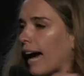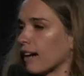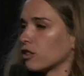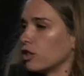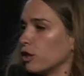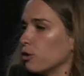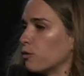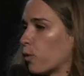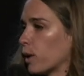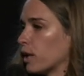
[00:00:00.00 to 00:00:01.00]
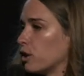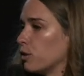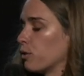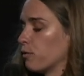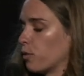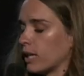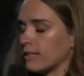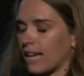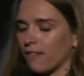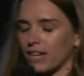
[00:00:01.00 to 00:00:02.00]
Acts 2 42 through
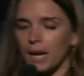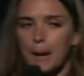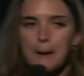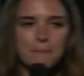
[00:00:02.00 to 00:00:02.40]
47